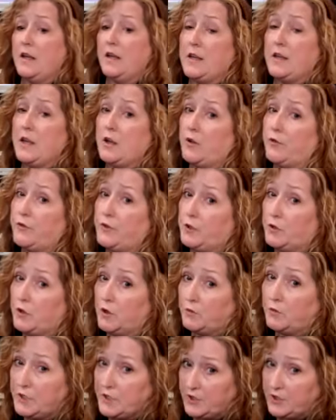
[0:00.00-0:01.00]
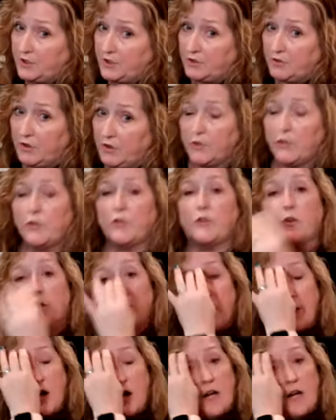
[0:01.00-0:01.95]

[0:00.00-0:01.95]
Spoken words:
Now, if you go into the drugstore